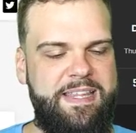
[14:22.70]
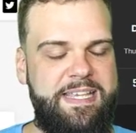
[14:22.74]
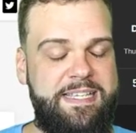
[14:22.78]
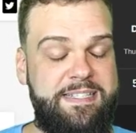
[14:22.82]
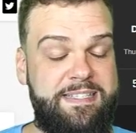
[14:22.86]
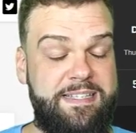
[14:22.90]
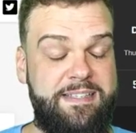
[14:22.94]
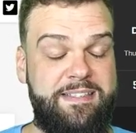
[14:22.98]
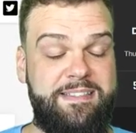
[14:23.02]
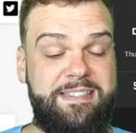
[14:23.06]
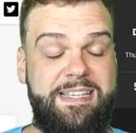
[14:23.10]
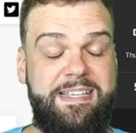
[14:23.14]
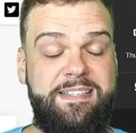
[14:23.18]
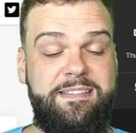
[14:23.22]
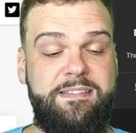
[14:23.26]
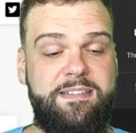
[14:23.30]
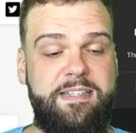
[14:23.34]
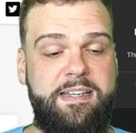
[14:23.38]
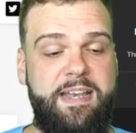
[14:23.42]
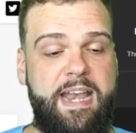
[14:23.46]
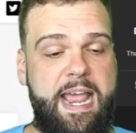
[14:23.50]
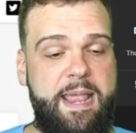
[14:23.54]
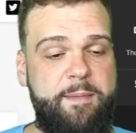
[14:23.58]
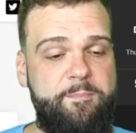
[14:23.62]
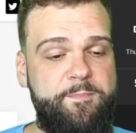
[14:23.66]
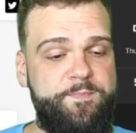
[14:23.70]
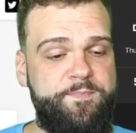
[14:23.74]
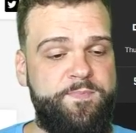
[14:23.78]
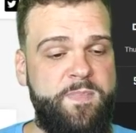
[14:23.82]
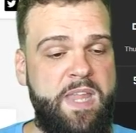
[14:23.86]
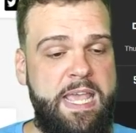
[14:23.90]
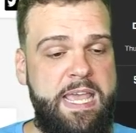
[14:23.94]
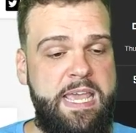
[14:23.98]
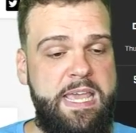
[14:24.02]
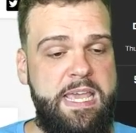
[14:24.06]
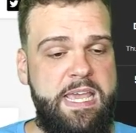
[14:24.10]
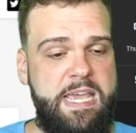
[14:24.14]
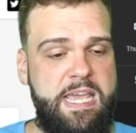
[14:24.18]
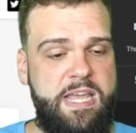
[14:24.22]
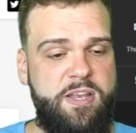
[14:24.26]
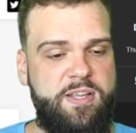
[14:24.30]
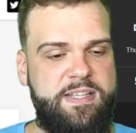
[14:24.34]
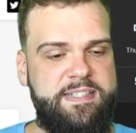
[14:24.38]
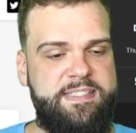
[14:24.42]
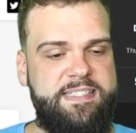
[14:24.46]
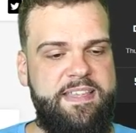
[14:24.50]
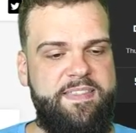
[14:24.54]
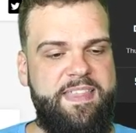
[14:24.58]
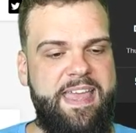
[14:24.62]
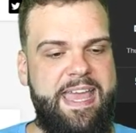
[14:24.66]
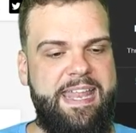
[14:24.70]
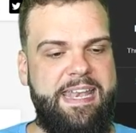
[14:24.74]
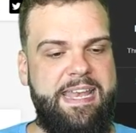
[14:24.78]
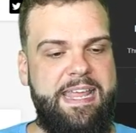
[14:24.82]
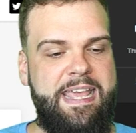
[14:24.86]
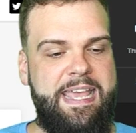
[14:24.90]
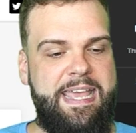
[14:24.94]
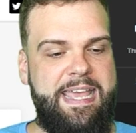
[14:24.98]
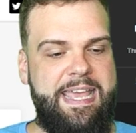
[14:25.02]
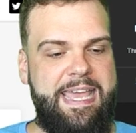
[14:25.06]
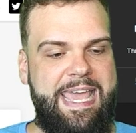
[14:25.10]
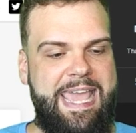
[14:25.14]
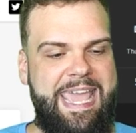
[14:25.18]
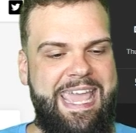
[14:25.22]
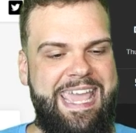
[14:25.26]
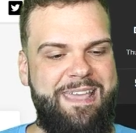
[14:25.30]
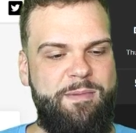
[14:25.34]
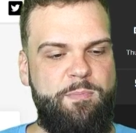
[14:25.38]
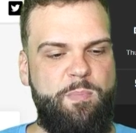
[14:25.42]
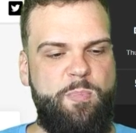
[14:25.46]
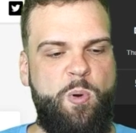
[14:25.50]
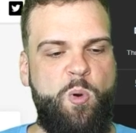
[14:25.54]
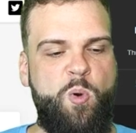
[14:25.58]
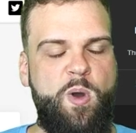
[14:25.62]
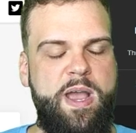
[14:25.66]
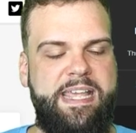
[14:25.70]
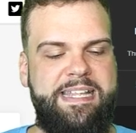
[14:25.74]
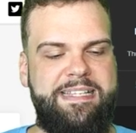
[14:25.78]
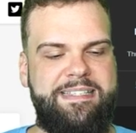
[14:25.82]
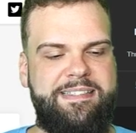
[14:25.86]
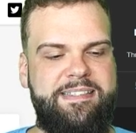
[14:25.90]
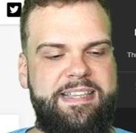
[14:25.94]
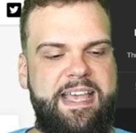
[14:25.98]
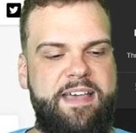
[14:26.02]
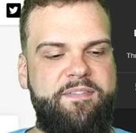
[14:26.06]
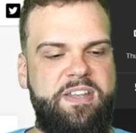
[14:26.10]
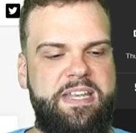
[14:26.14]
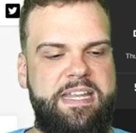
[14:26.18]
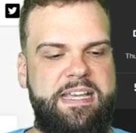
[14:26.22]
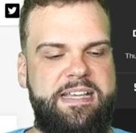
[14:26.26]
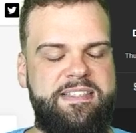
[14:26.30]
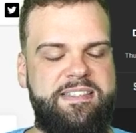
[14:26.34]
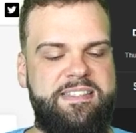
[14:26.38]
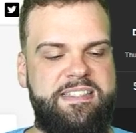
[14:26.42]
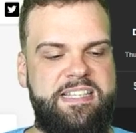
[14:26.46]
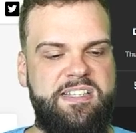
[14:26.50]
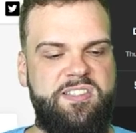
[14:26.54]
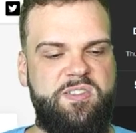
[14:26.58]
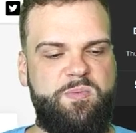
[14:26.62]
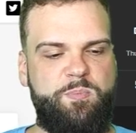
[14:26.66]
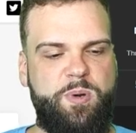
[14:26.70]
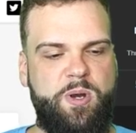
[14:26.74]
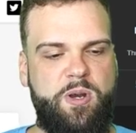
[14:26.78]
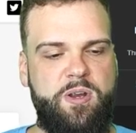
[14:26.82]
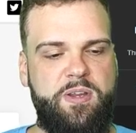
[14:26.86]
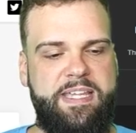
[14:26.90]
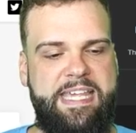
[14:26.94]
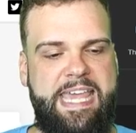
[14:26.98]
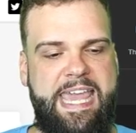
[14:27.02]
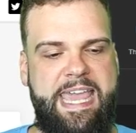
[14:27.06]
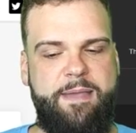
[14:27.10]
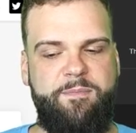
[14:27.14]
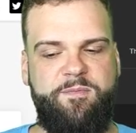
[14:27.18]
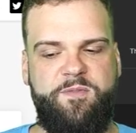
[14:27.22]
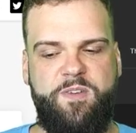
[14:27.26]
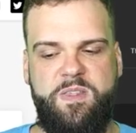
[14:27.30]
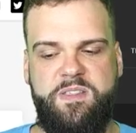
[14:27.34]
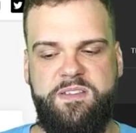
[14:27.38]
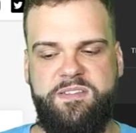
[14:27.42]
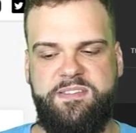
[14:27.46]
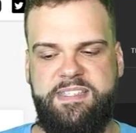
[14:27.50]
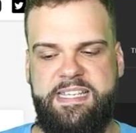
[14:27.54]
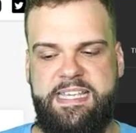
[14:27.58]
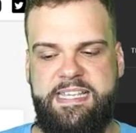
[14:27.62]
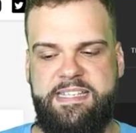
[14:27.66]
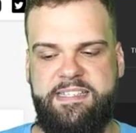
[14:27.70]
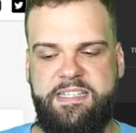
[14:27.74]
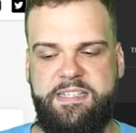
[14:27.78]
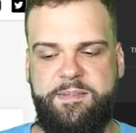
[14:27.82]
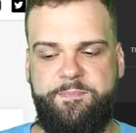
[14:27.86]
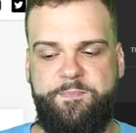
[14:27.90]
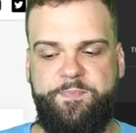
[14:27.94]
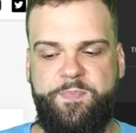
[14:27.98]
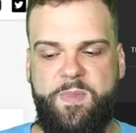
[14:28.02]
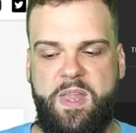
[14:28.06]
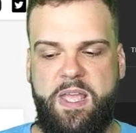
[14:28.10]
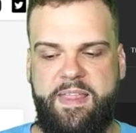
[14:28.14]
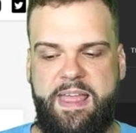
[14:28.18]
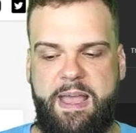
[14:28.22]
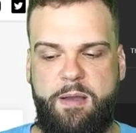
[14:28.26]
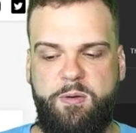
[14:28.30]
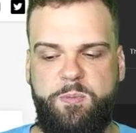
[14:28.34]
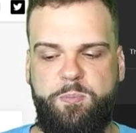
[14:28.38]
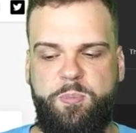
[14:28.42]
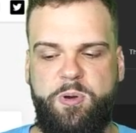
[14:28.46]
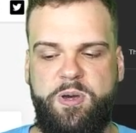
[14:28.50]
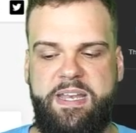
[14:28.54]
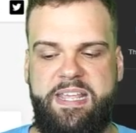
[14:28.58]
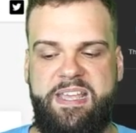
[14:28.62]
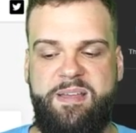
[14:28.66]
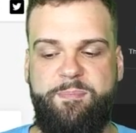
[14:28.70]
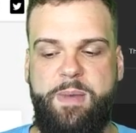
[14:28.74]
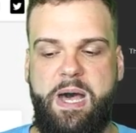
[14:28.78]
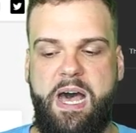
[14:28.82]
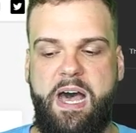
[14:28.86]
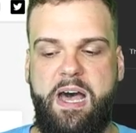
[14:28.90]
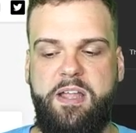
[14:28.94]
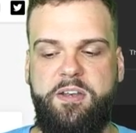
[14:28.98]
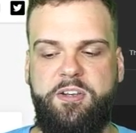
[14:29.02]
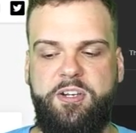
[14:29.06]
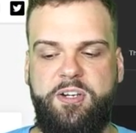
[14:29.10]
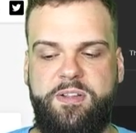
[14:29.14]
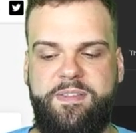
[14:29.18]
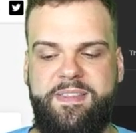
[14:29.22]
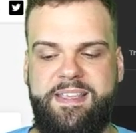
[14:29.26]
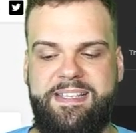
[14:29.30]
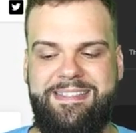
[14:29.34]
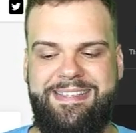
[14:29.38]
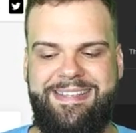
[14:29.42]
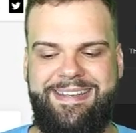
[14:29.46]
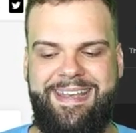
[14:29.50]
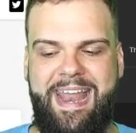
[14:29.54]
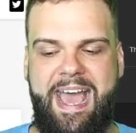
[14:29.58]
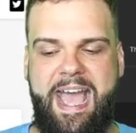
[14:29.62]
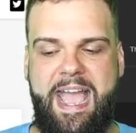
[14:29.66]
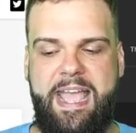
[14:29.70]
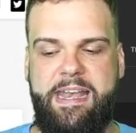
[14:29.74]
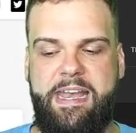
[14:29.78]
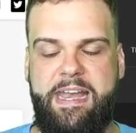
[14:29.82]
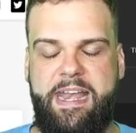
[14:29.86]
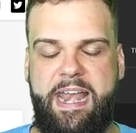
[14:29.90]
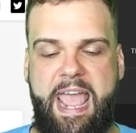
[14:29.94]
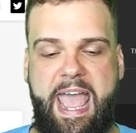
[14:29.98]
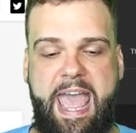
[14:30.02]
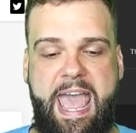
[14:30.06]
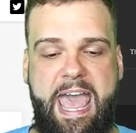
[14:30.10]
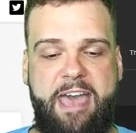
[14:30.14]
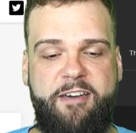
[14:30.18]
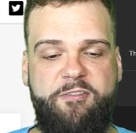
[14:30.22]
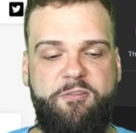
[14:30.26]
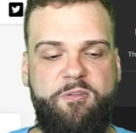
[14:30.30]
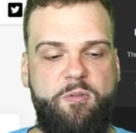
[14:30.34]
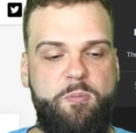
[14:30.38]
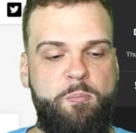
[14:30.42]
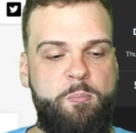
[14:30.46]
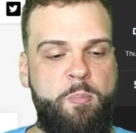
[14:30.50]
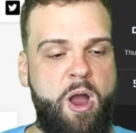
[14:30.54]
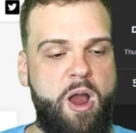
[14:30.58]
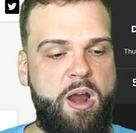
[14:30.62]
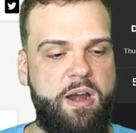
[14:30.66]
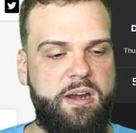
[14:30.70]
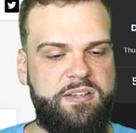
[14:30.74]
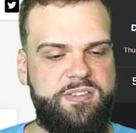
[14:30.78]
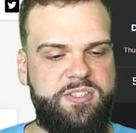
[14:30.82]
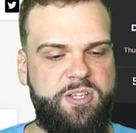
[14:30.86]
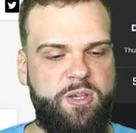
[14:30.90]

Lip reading: these assists tonight. And you can see that 8.7 assists per game for the season, that would put him under this 9.5 mark.